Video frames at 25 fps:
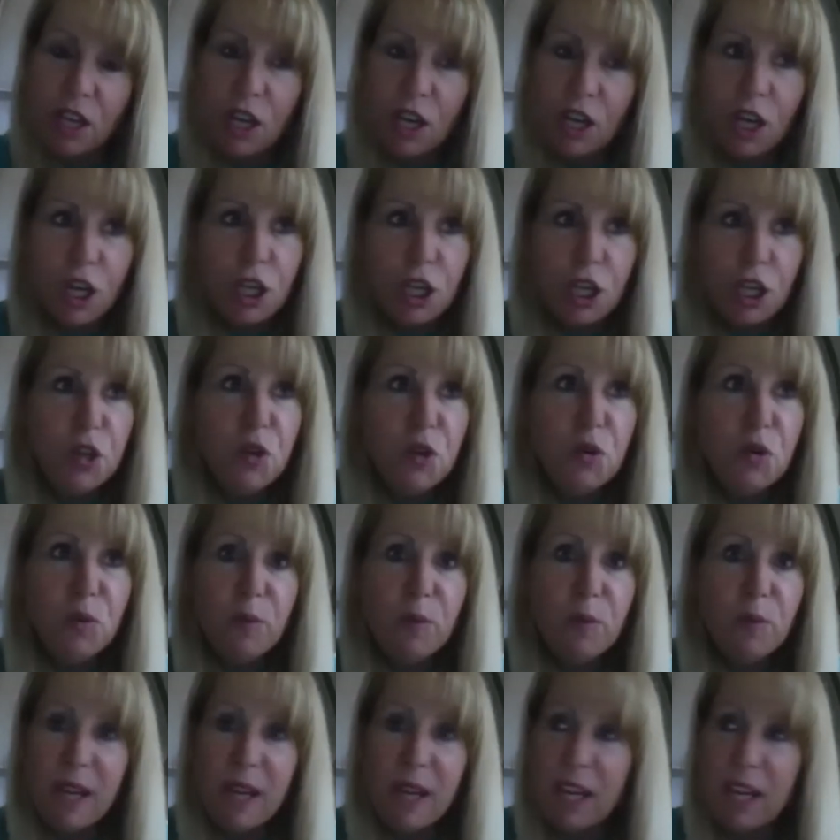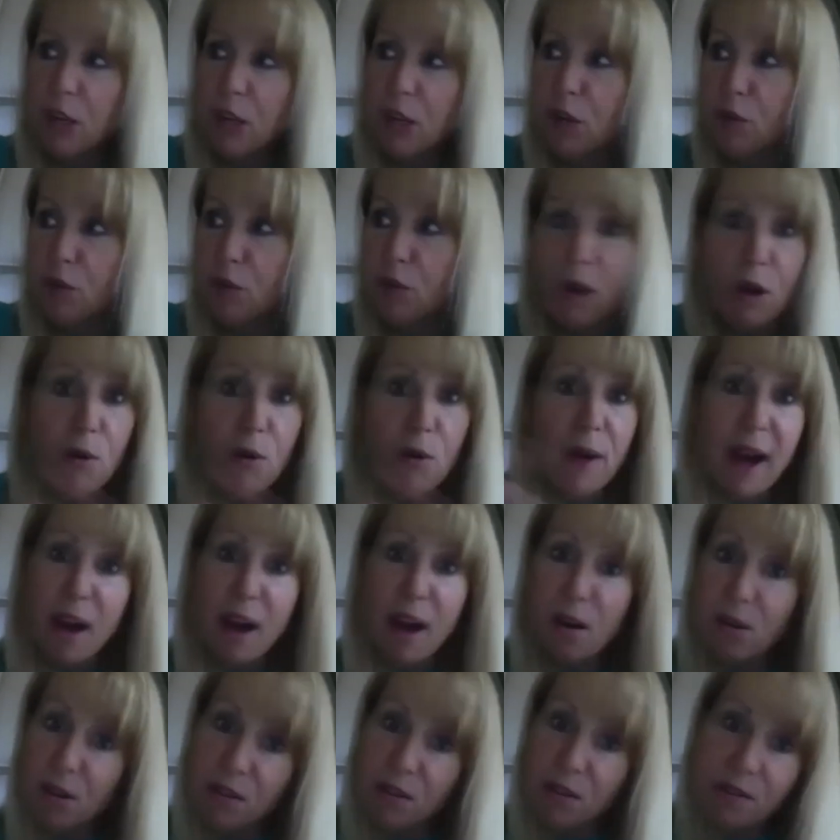you may grow
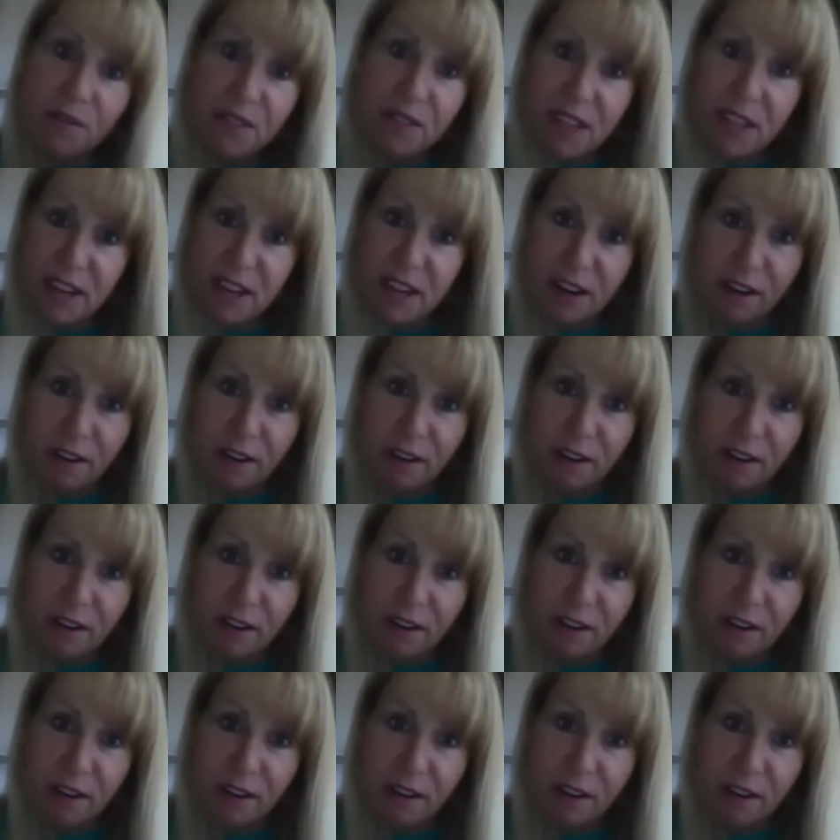out of their